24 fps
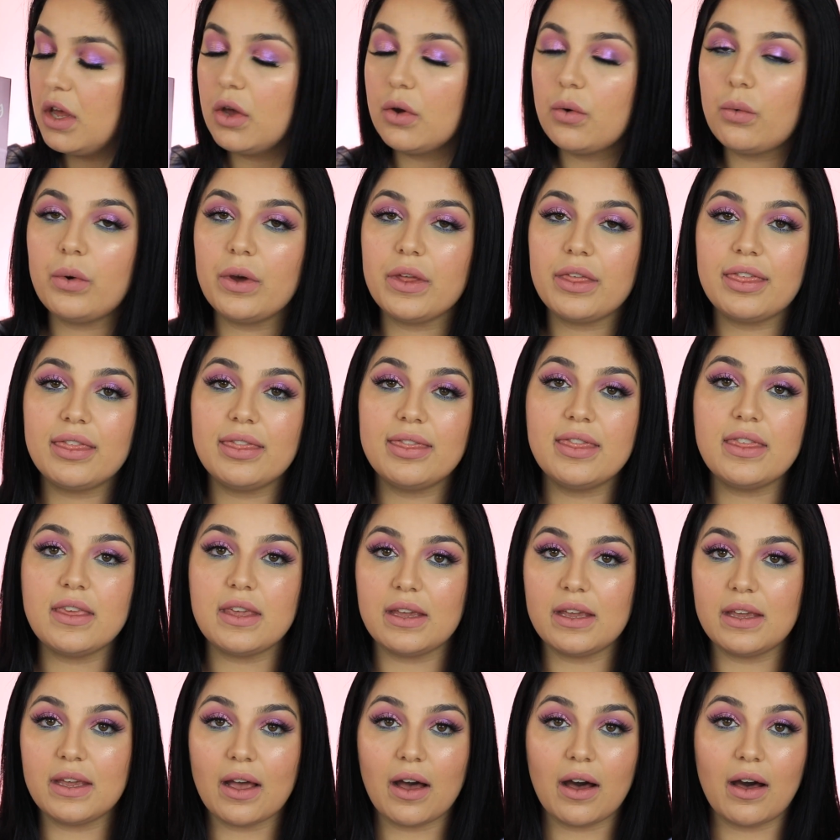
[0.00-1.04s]
with
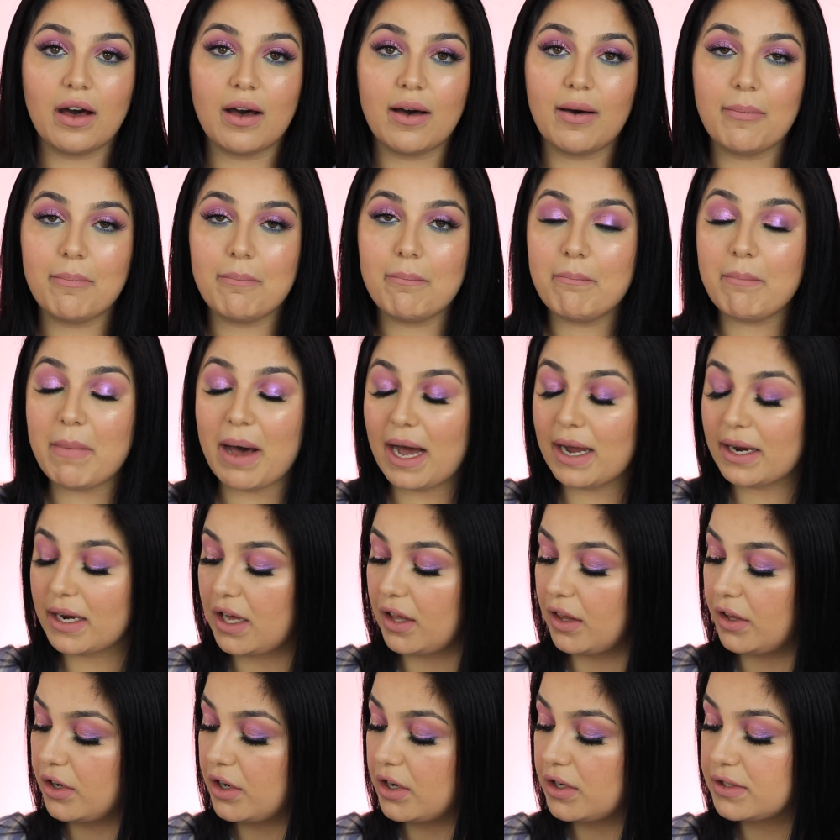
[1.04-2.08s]
the matte
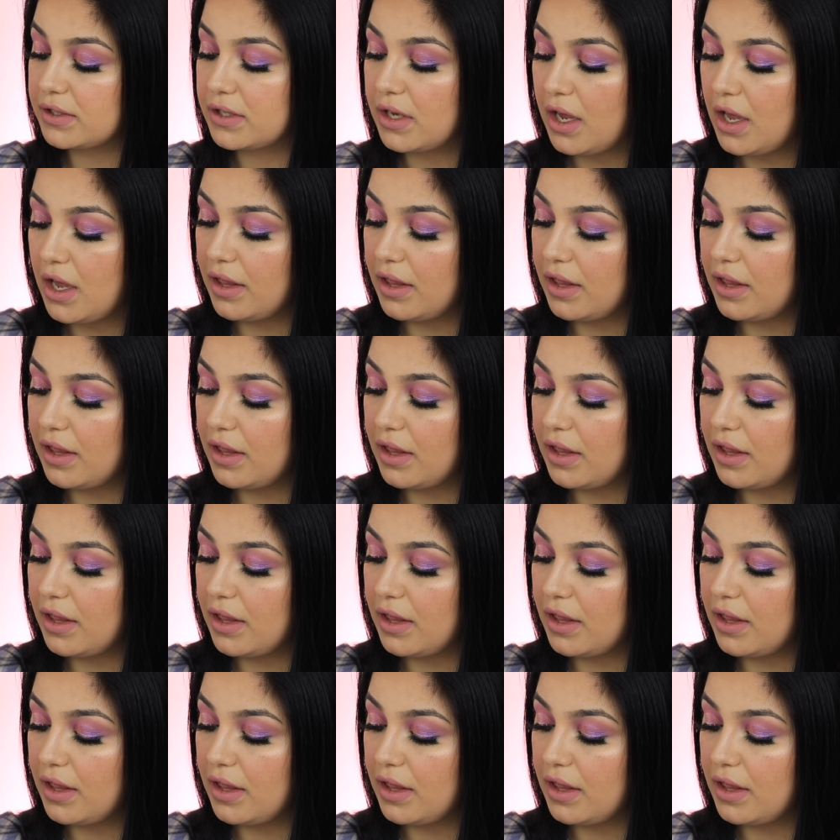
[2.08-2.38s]
colors.